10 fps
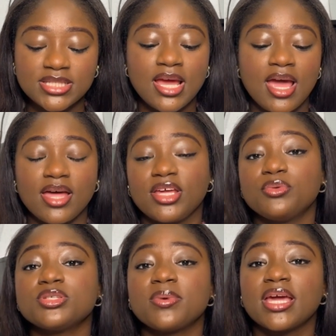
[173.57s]
And then you
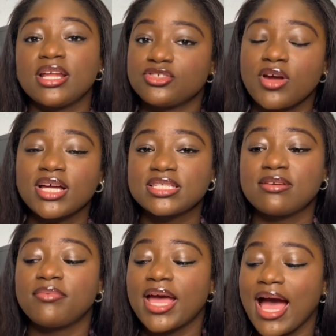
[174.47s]
want to make it
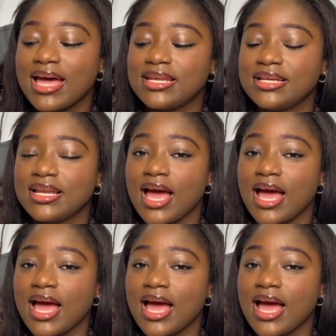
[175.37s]
attractive by adding